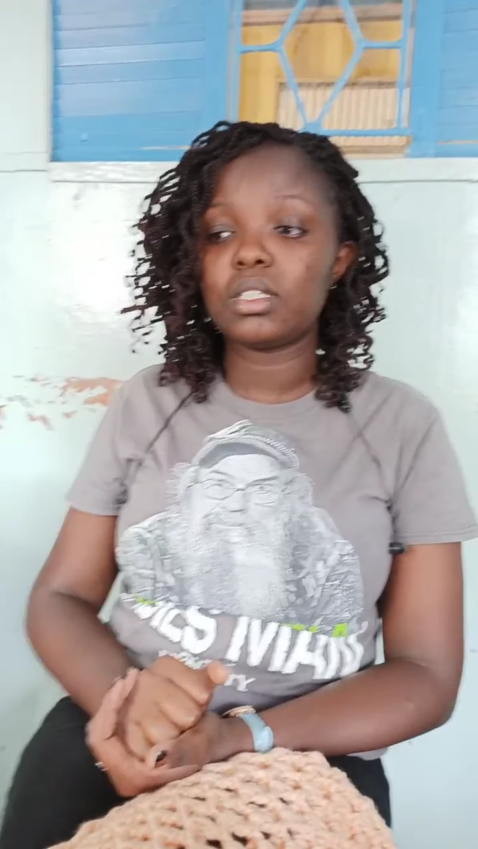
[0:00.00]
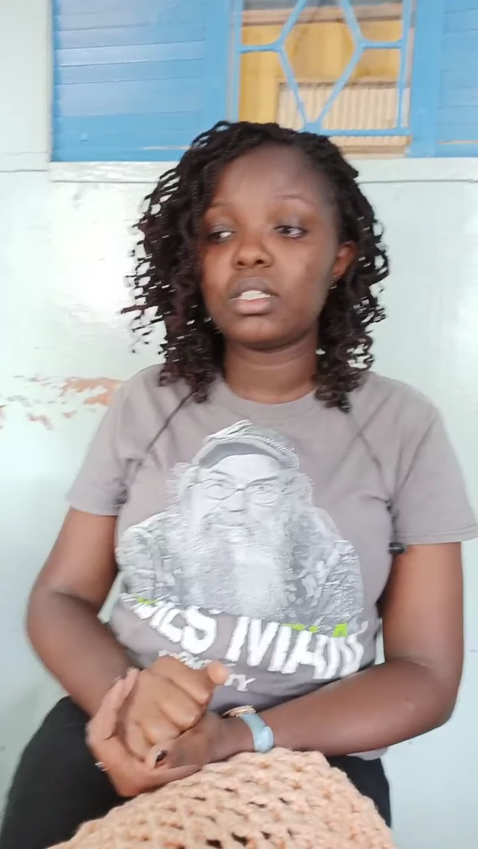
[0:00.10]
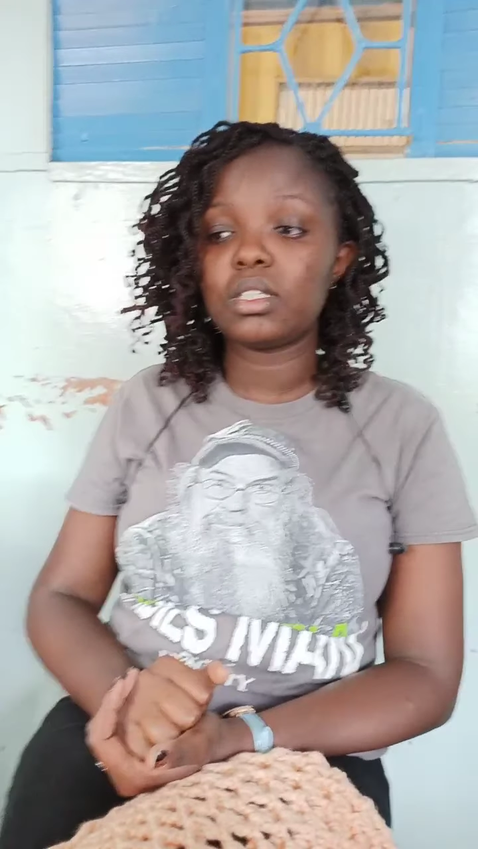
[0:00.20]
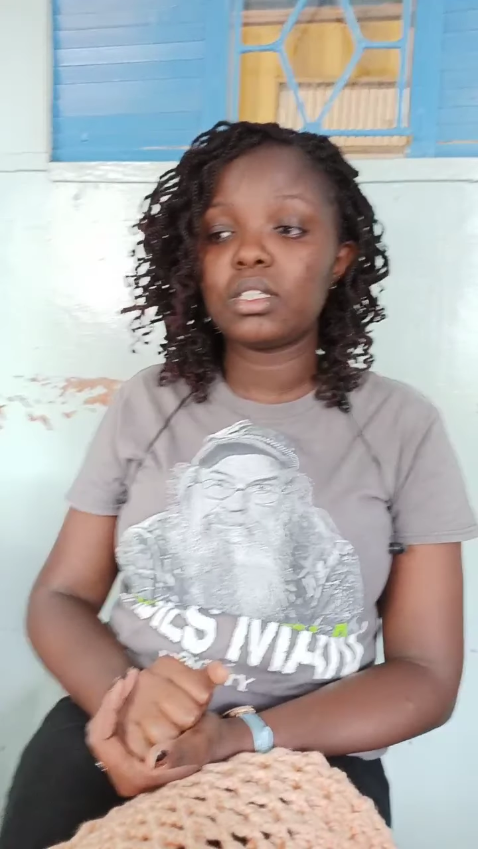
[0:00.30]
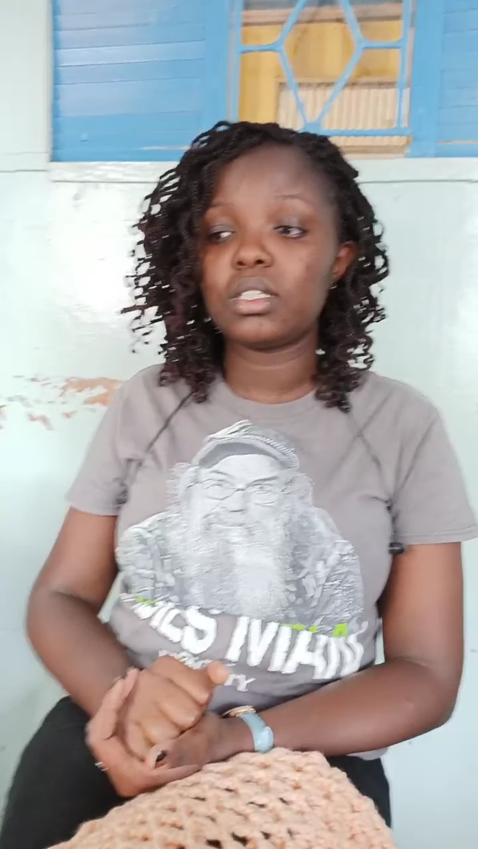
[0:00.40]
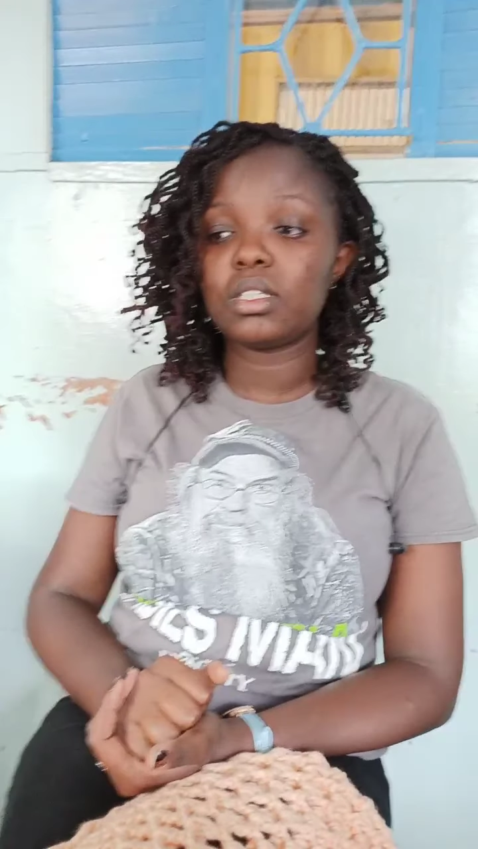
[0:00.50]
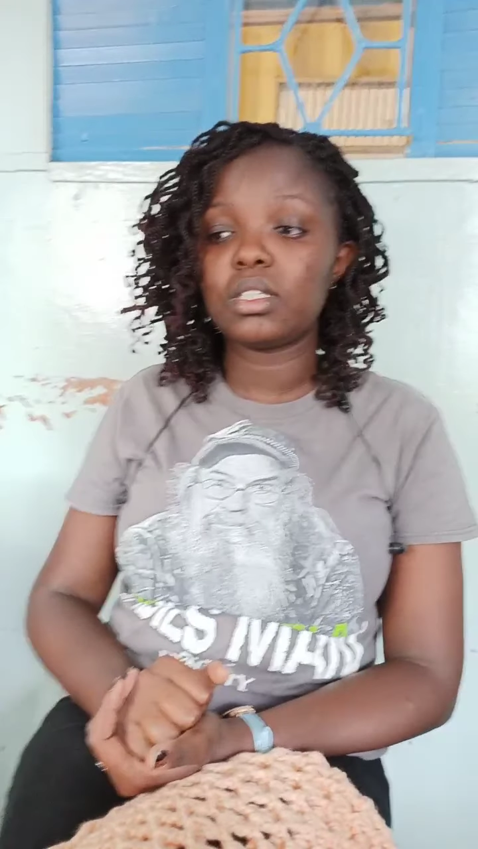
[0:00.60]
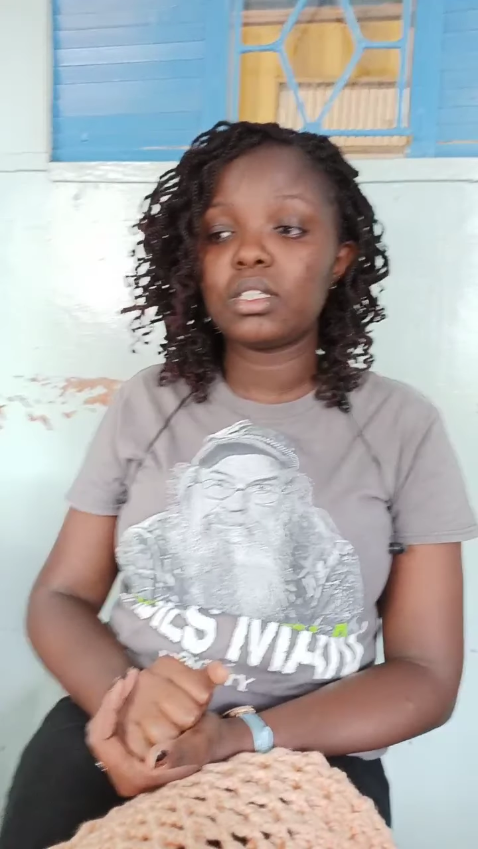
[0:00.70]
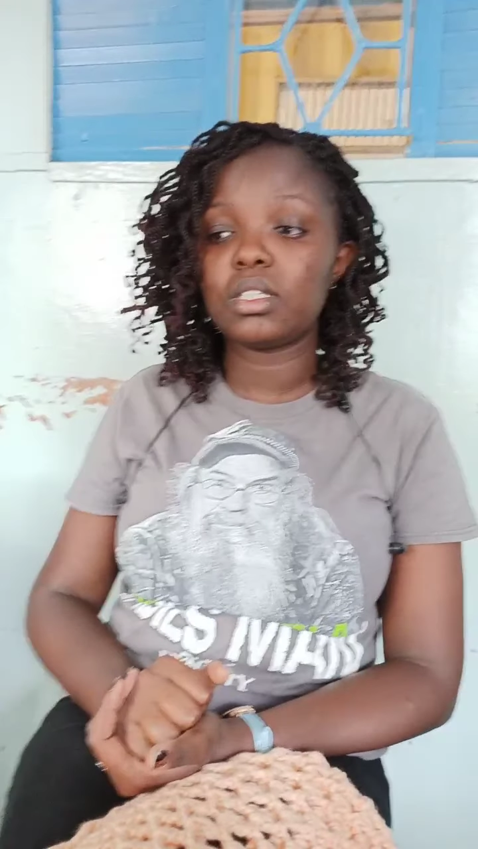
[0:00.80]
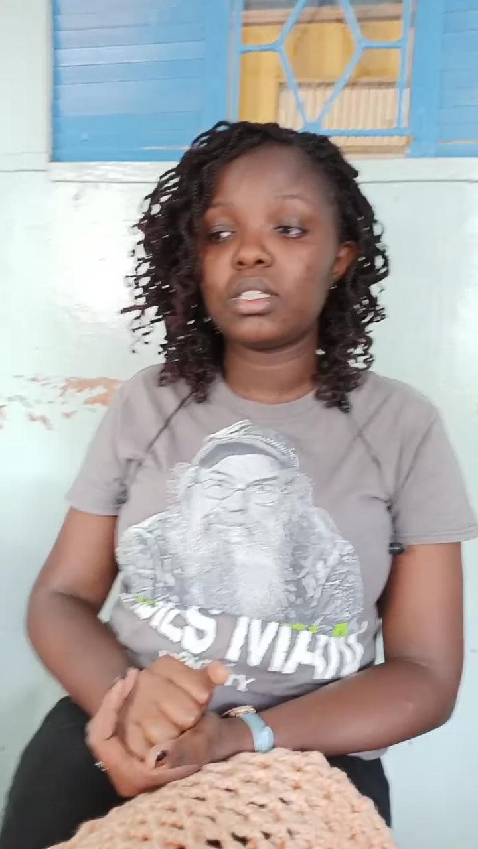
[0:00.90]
grown boys